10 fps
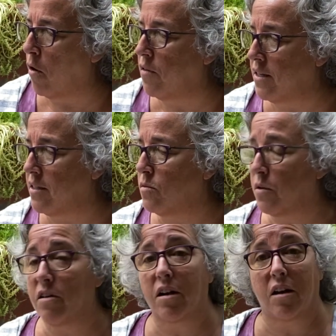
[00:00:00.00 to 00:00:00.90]
This is
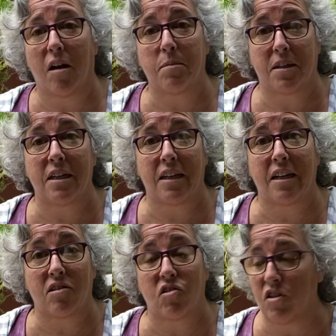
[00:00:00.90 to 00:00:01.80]
where it comes in that
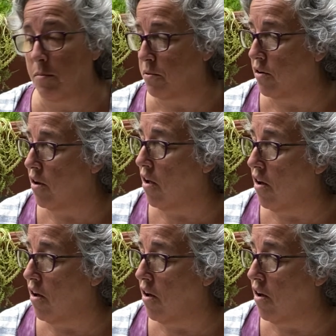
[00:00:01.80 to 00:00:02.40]
it's cheaper.